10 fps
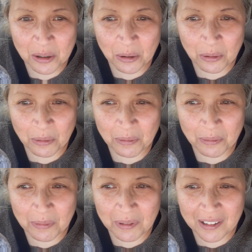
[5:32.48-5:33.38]
So
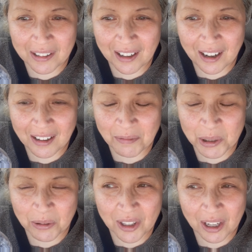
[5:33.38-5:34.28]

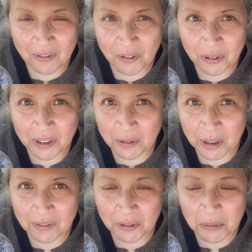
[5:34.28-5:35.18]
I'm so thankful
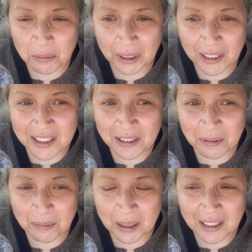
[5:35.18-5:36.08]
and grateful and
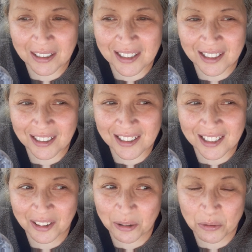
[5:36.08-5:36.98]
blessed that my
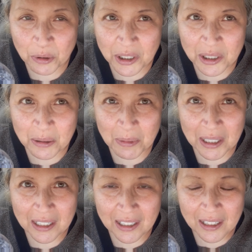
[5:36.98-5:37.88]
son said those words
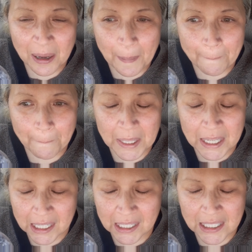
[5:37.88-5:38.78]
to me,
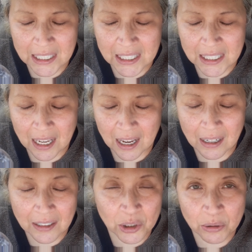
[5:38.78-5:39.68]
because
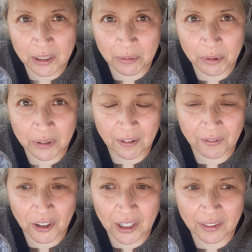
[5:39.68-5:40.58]
I truly will
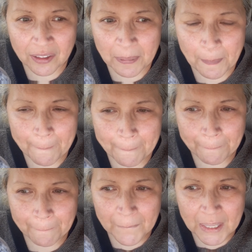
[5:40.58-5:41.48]
not forget them.
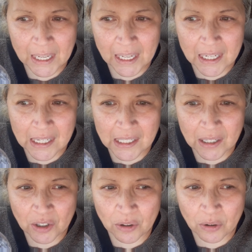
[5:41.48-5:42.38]

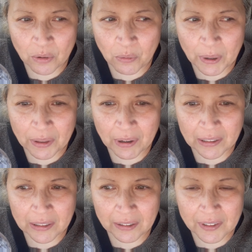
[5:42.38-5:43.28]
And, you know,
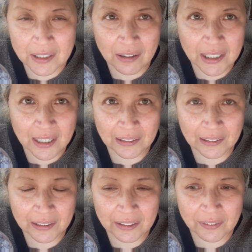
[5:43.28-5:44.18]
whether I live, as long as
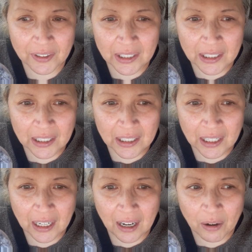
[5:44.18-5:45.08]
I live,
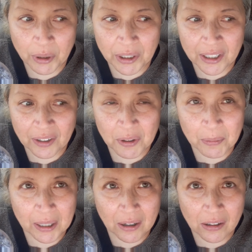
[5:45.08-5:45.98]
I want to
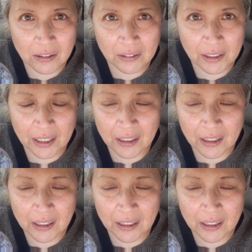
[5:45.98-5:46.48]
give it my all.